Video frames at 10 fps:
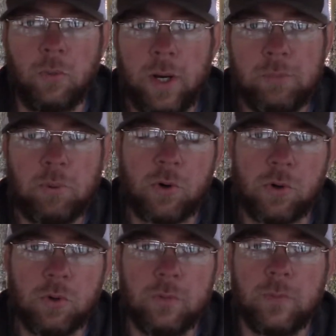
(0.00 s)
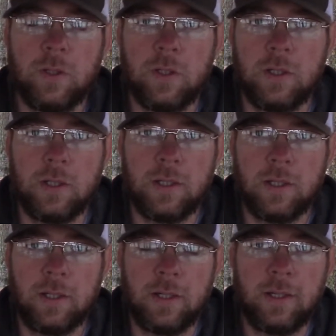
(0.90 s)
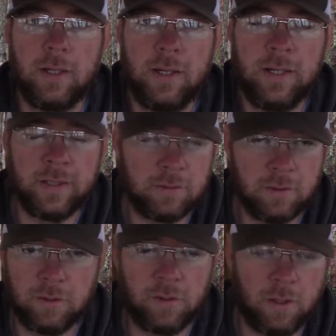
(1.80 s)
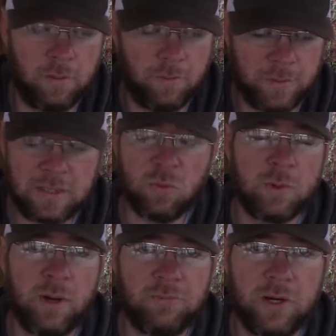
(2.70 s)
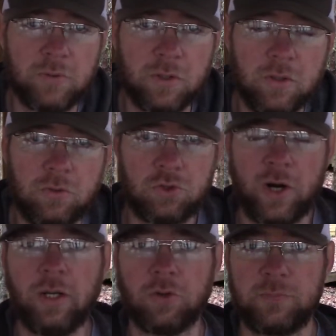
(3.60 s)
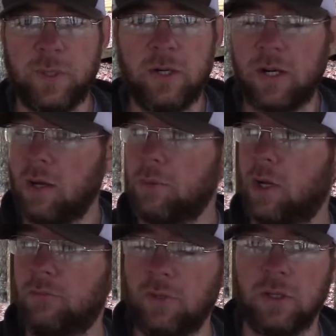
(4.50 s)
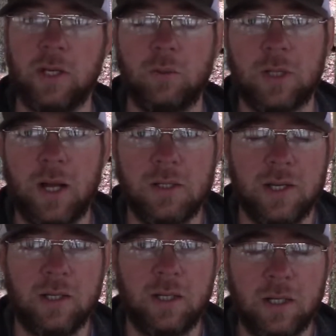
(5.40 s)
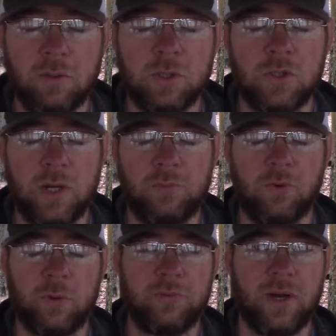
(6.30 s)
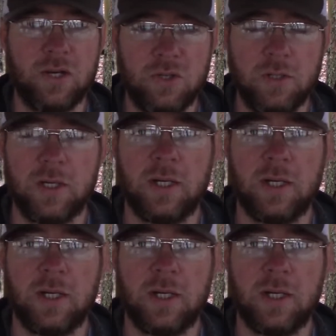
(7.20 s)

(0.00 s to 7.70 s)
red pearl. And that's one of my favorite trailers, period. I'm not affiliated with Kitech in any way, shape, form, or fashion.